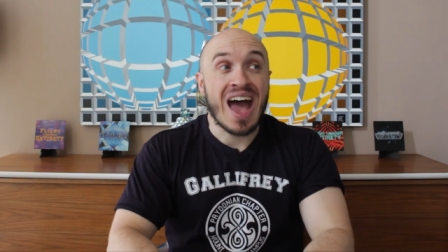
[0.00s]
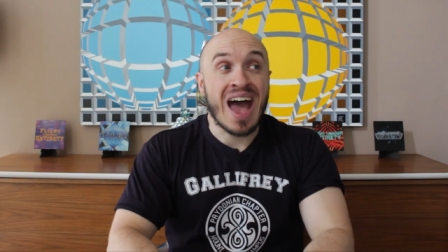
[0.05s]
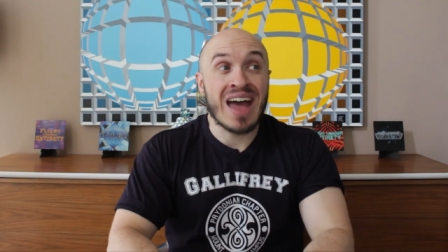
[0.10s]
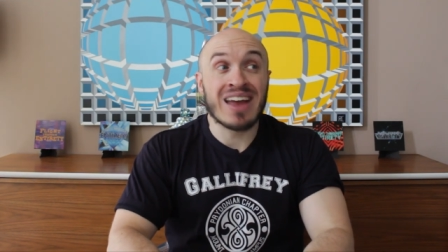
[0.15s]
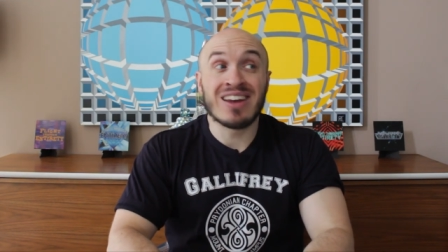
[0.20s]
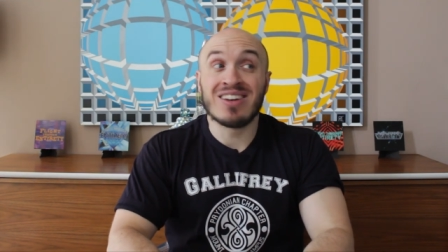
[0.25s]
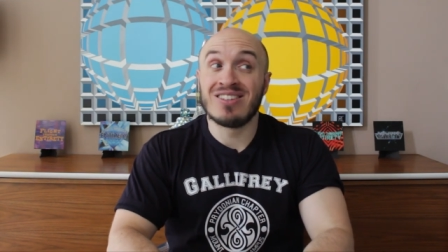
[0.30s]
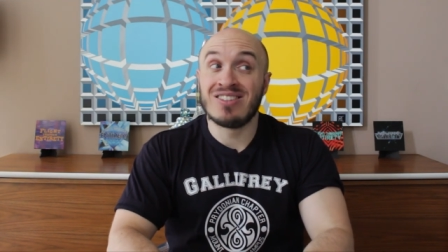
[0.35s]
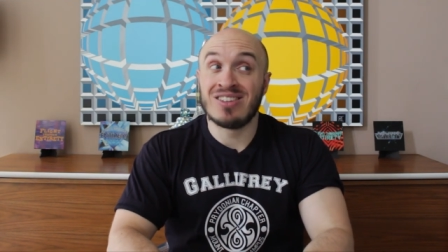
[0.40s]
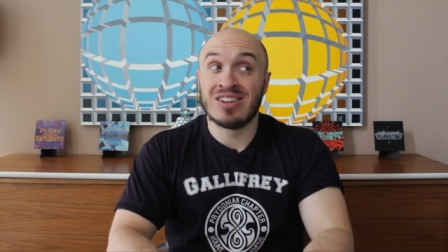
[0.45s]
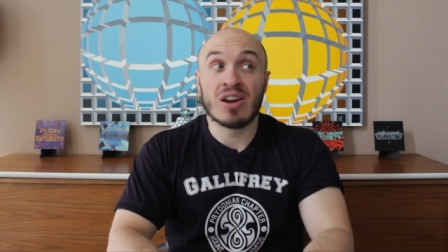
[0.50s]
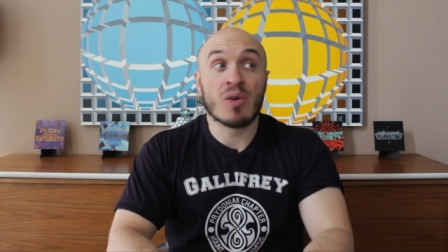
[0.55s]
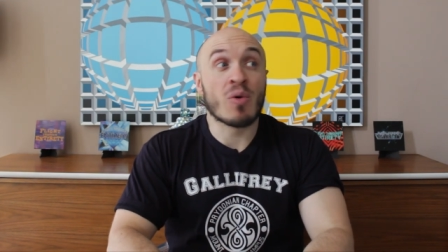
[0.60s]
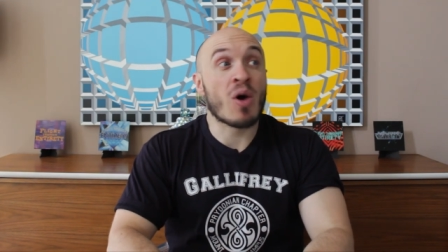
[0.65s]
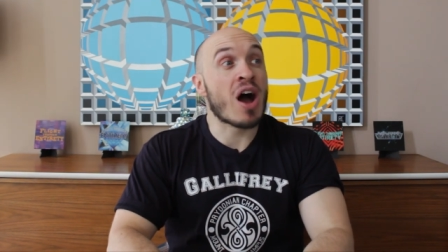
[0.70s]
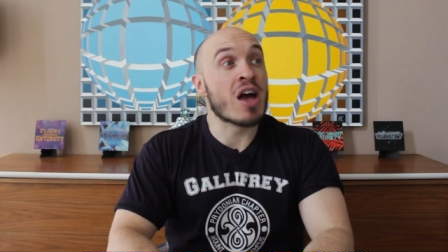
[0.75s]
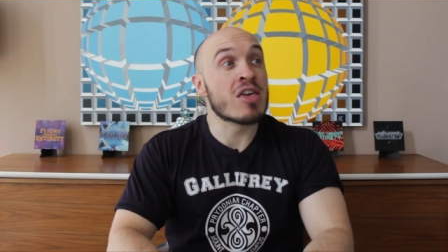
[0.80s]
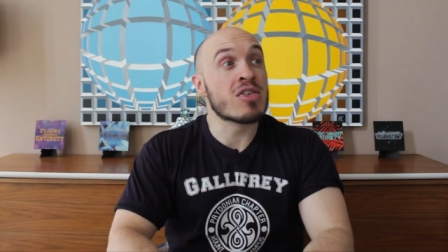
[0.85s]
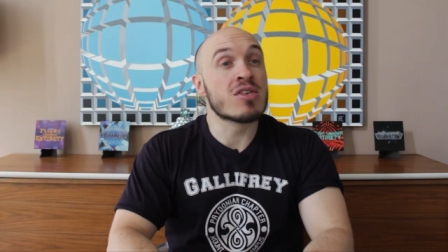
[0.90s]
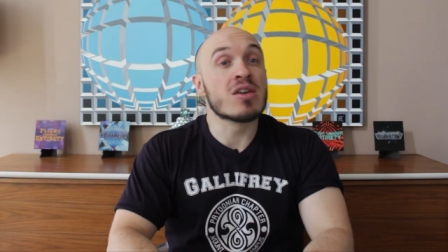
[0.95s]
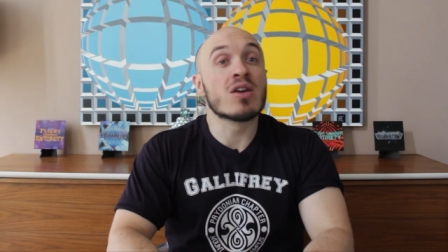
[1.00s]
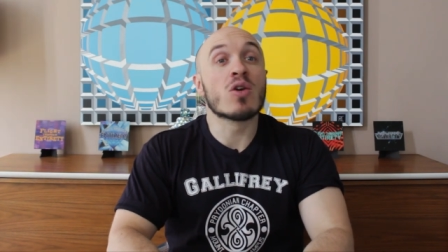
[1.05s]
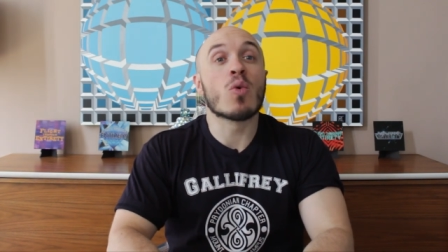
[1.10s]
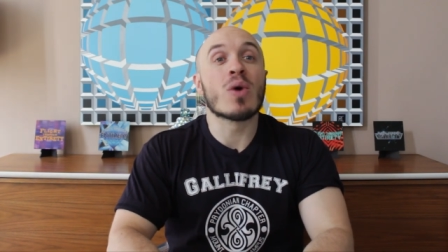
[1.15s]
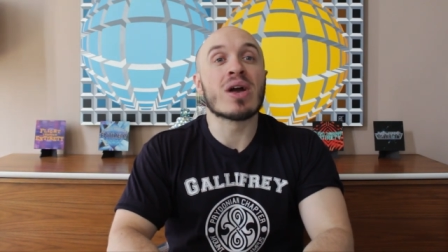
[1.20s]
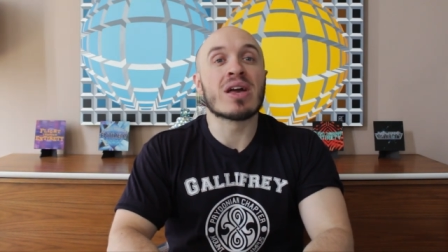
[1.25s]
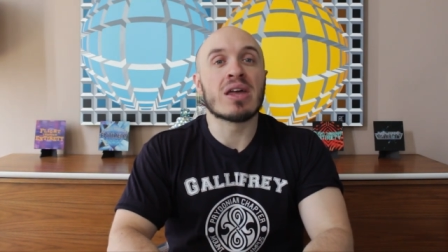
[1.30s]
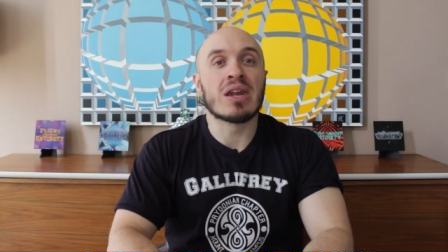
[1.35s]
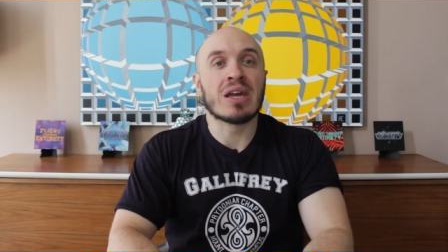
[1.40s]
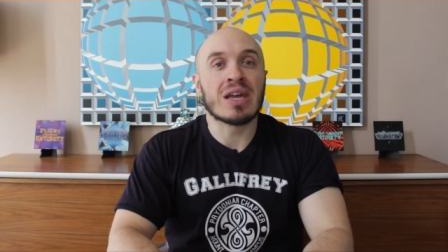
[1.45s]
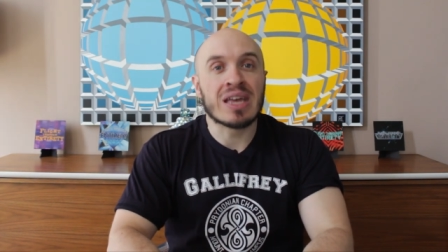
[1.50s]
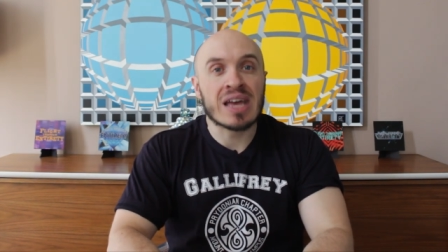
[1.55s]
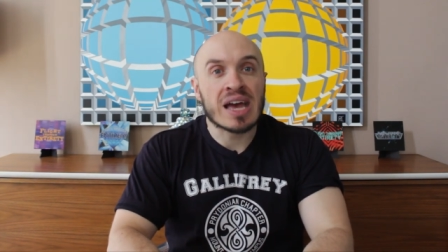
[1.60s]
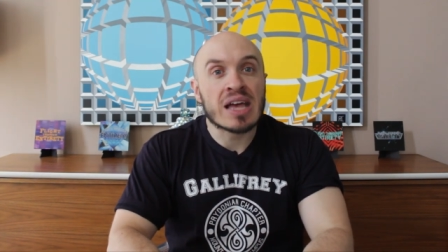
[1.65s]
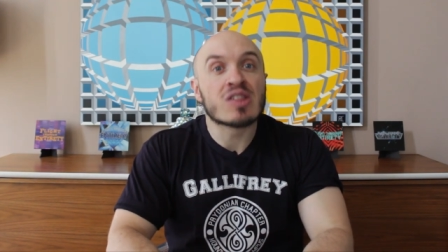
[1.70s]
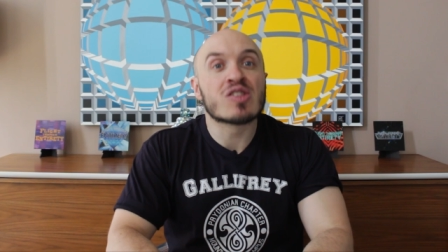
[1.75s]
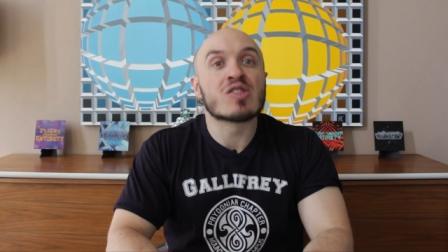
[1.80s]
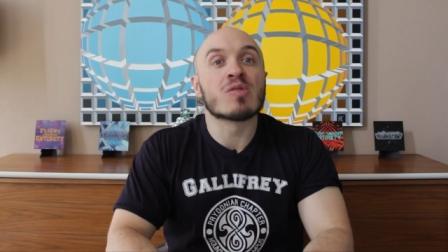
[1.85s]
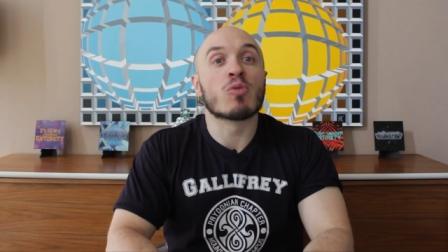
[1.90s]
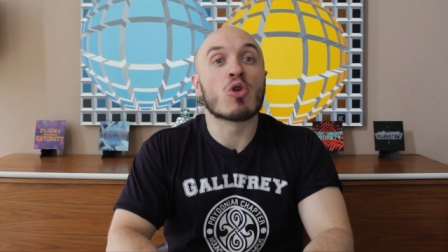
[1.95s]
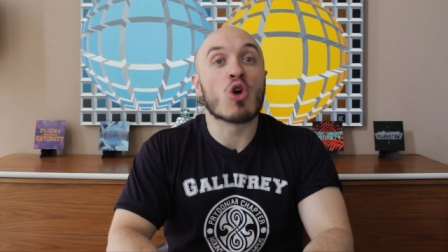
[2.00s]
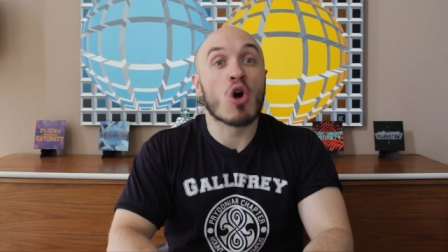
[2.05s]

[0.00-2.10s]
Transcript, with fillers: And you know what? I think we're going to get some